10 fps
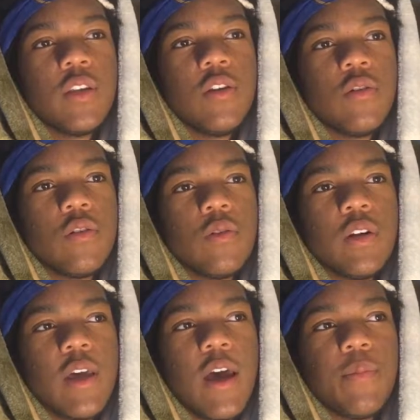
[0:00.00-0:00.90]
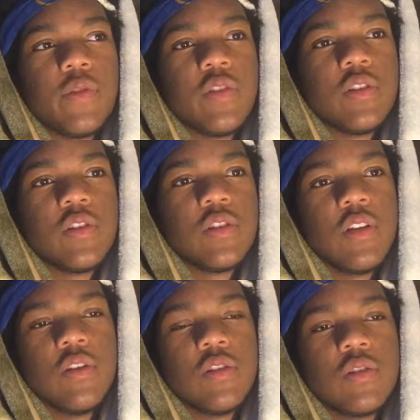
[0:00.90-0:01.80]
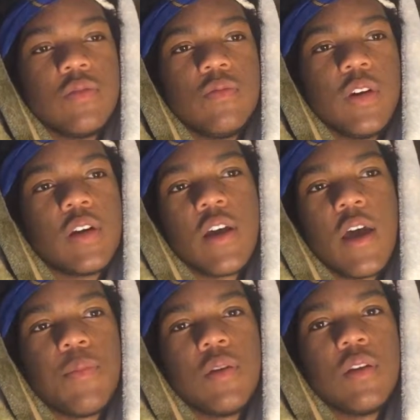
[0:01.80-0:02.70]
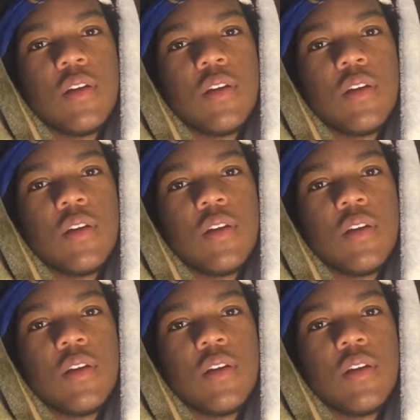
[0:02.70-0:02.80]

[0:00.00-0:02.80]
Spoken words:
And you don't know when it happens. It just fucking happened.